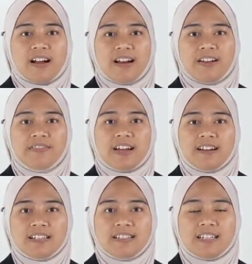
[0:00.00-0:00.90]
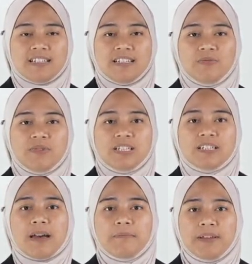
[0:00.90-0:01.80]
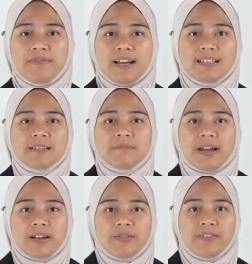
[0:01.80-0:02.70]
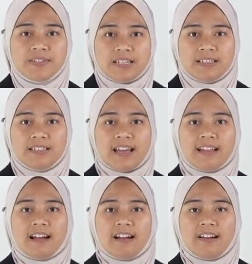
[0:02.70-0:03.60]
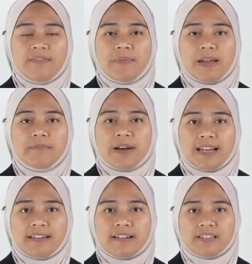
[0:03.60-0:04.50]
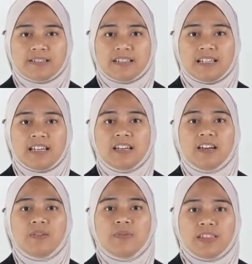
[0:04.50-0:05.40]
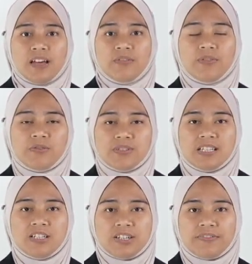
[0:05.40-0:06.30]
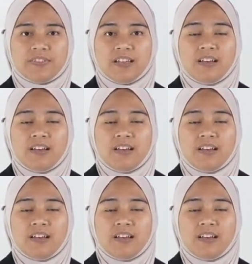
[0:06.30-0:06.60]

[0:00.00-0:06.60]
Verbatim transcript: RF direct station which amplifies the microwave signal at RF band bidirectionally without frequency shift.